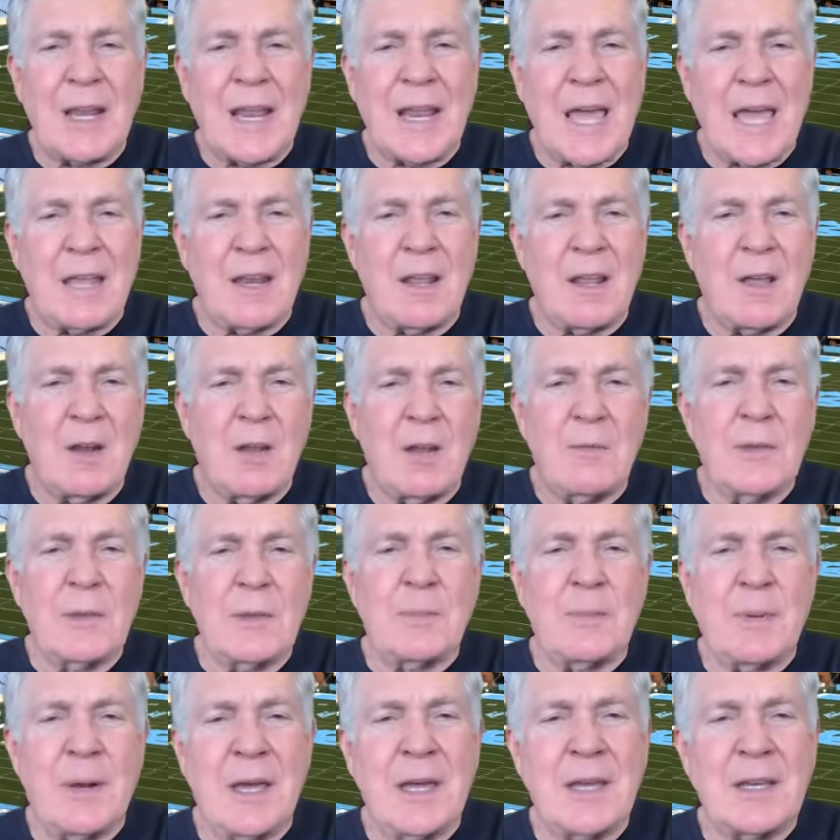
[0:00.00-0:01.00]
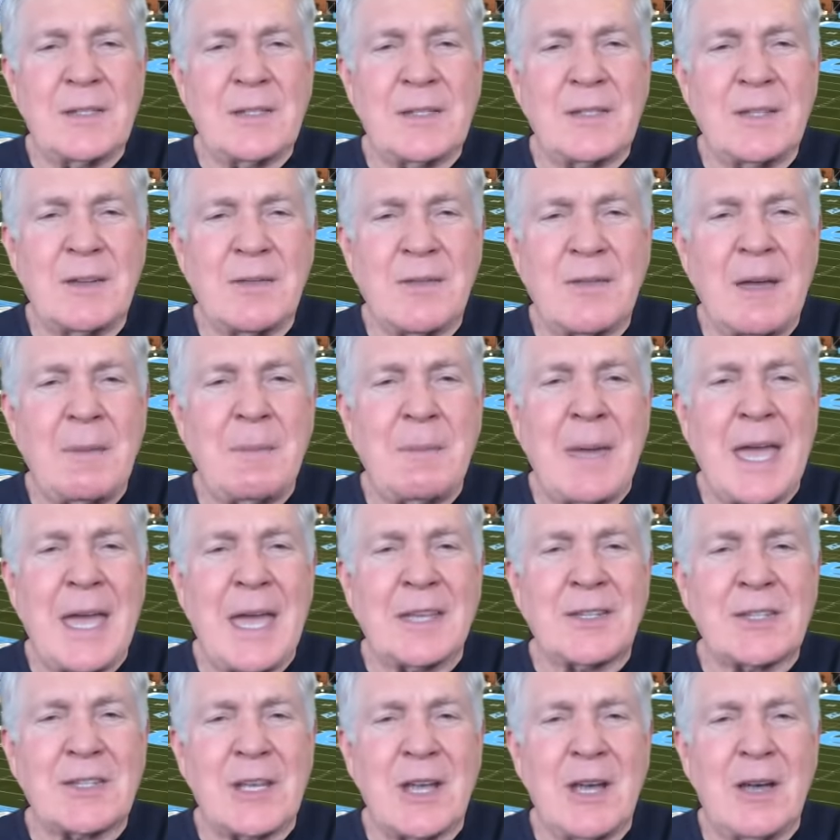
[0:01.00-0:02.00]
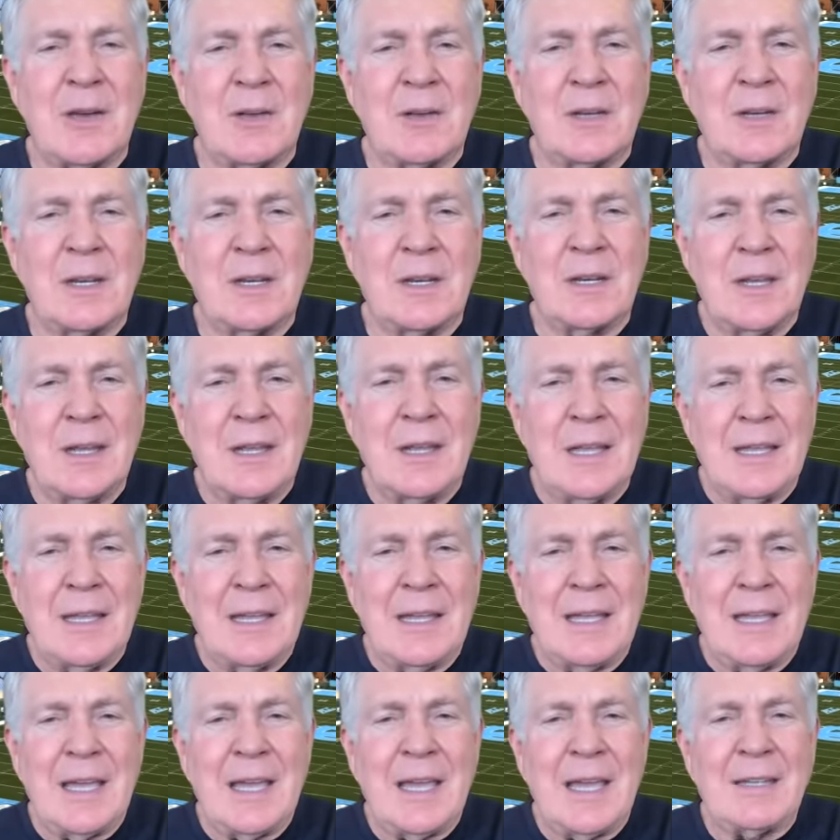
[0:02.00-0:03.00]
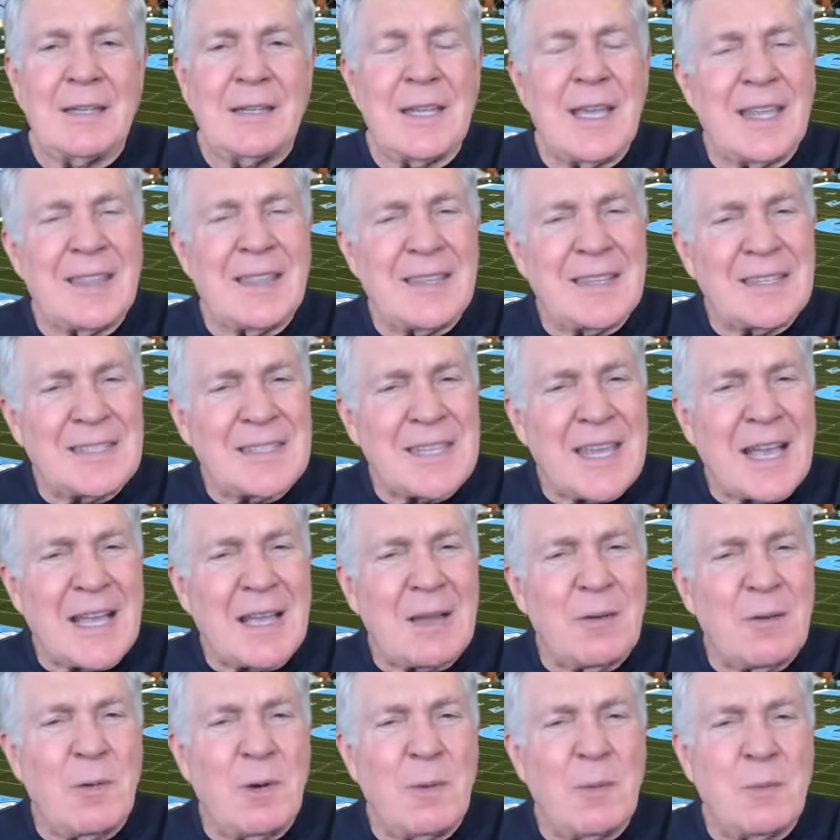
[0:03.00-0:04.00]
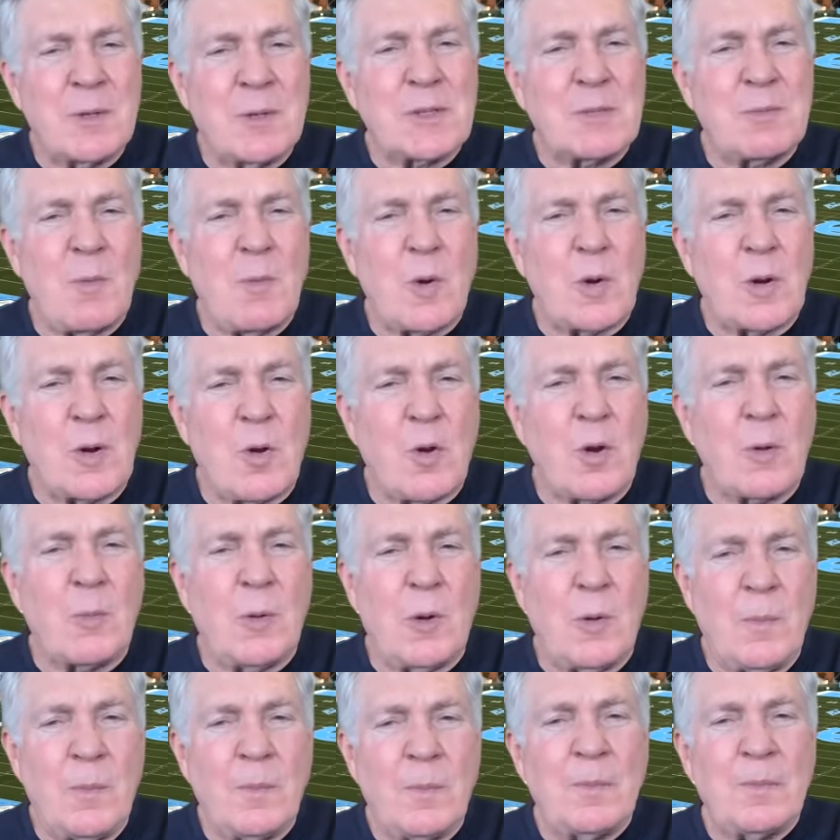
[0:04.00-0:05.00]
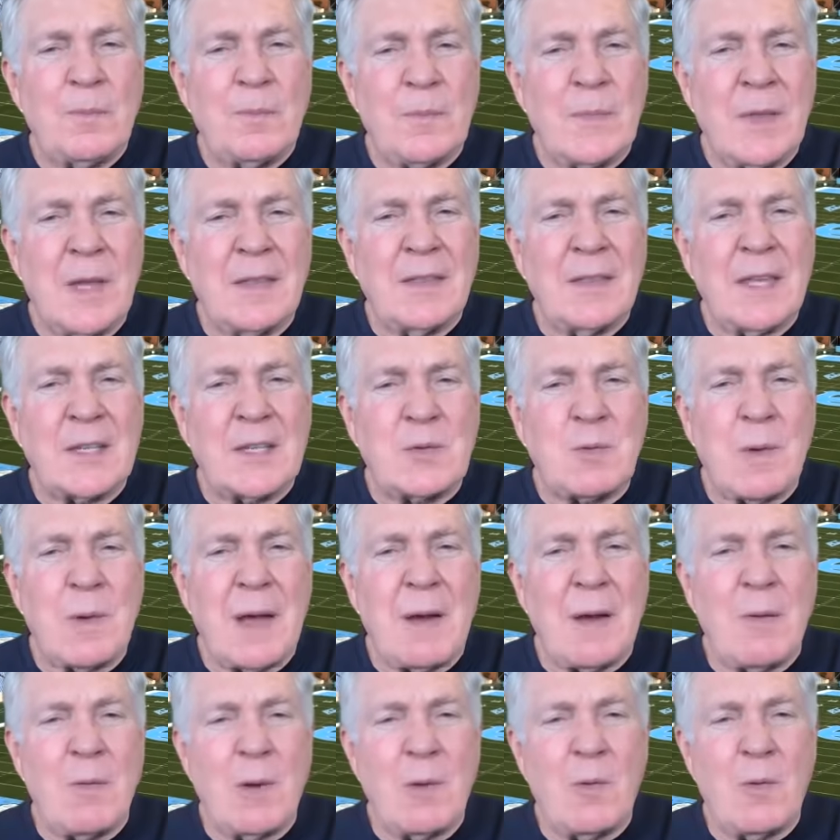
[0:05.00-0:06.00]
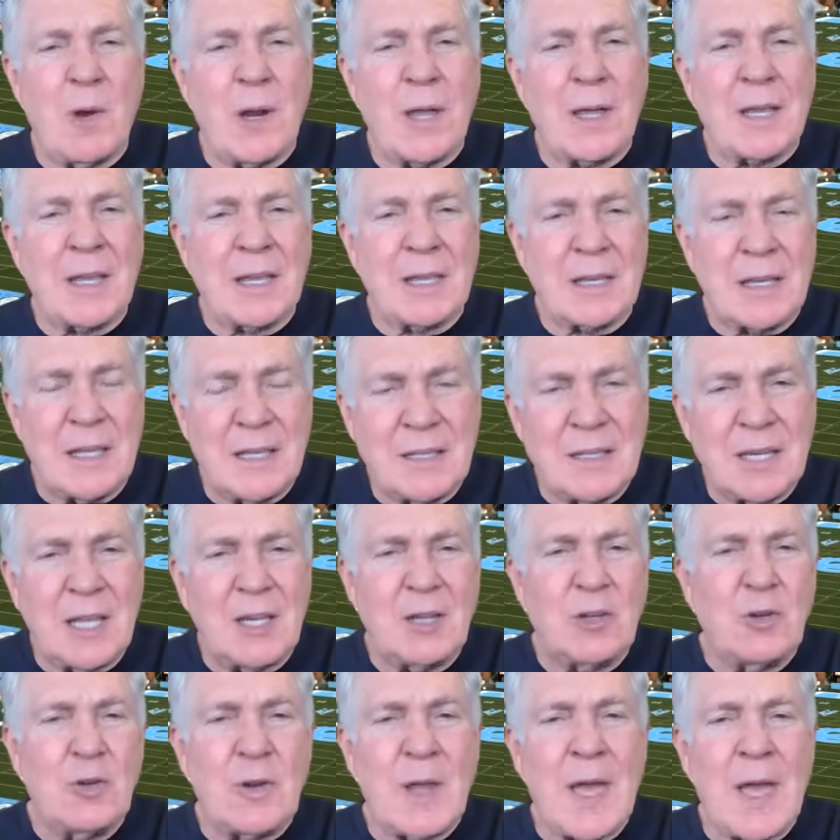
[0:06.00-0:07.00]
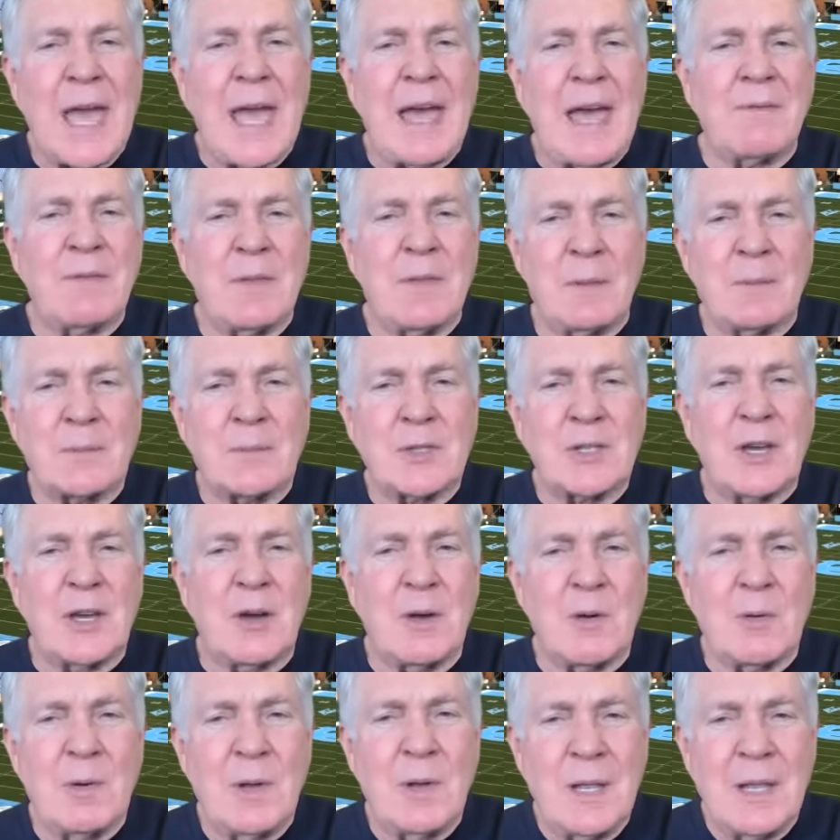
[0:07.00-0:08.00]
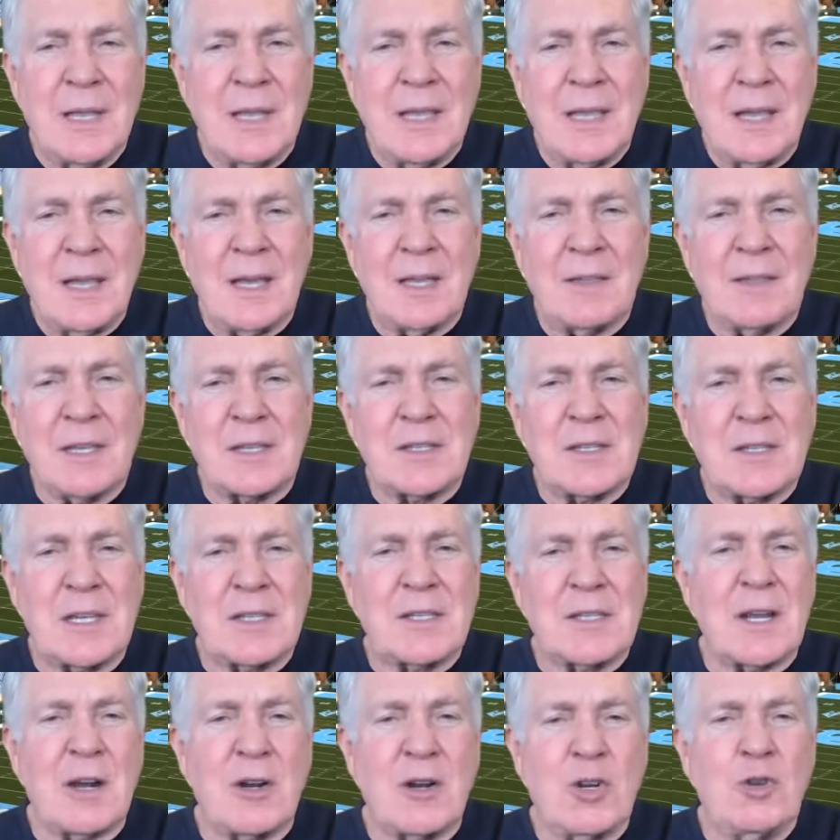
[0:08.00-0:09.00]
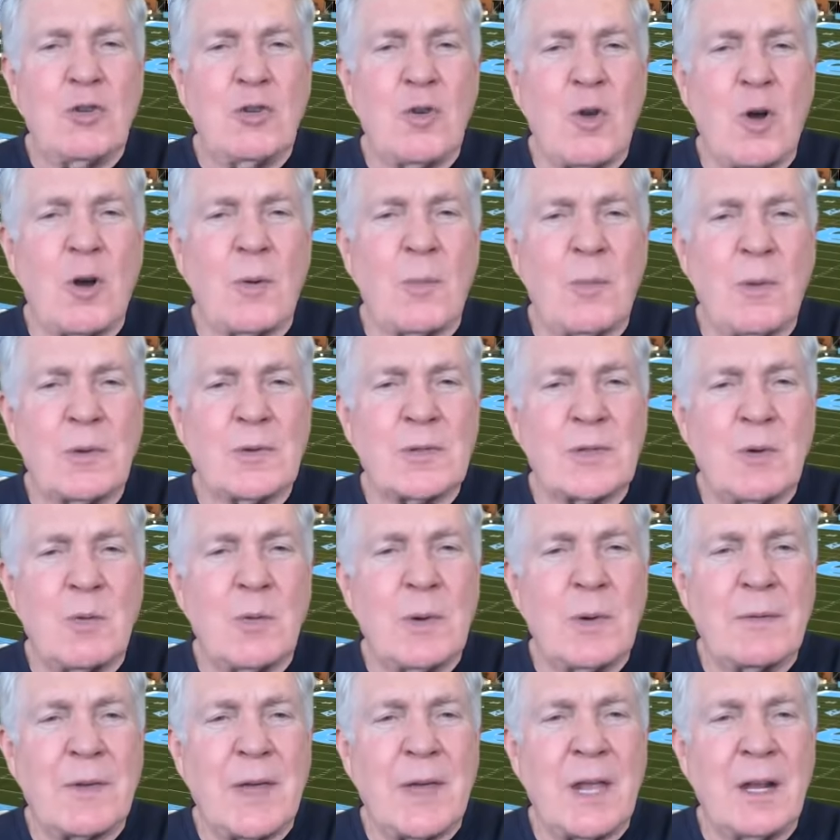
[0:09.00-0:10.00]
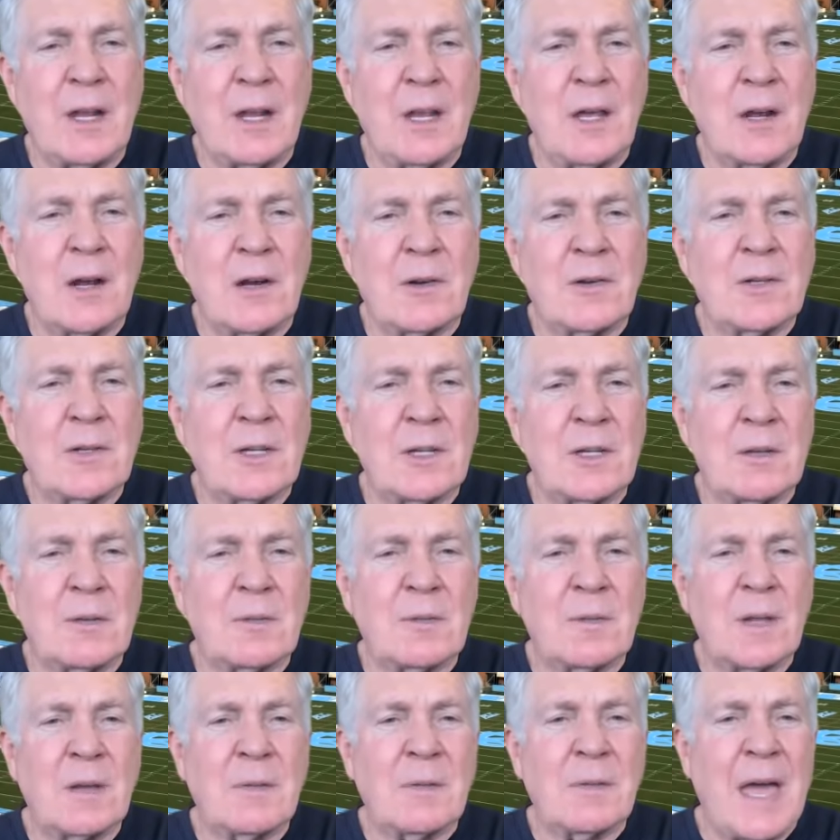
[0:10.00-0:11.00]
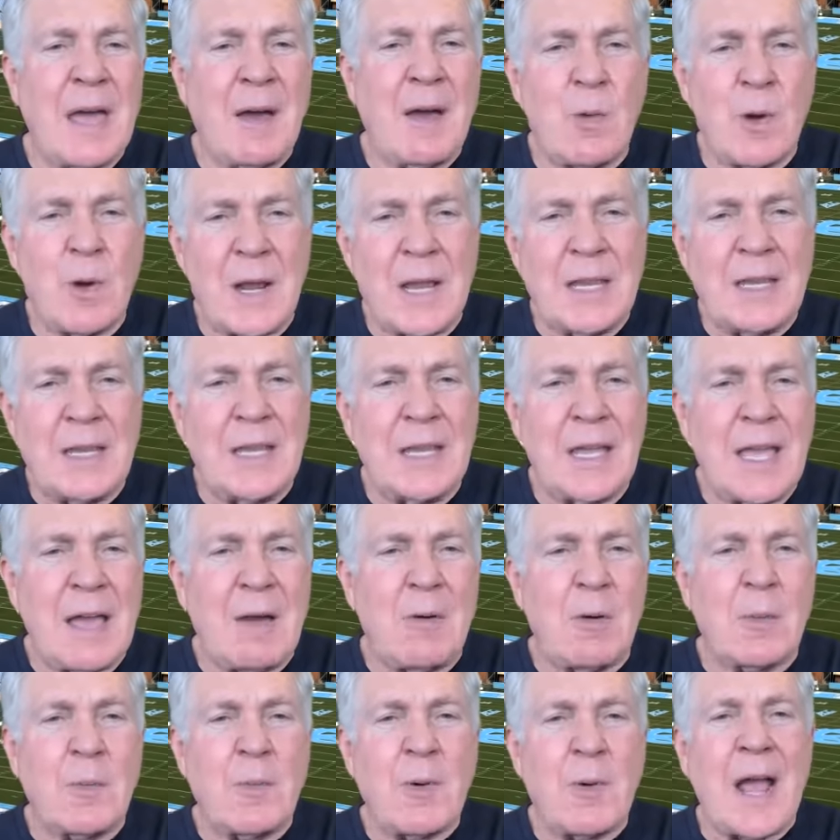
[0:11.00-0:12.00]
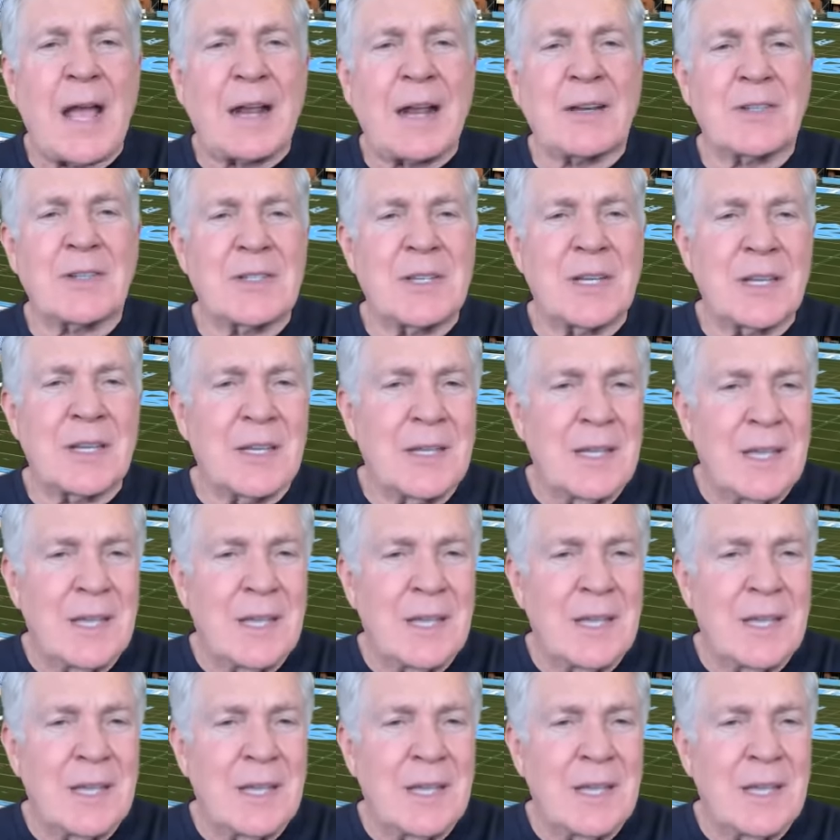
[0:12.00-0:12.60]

out all over the place. You got mask on and, and, and the second one was more normal. And that's why we want to continue to have them. So uh, this is our new normal. So we've got to learn to how we're eating, how we're practicing,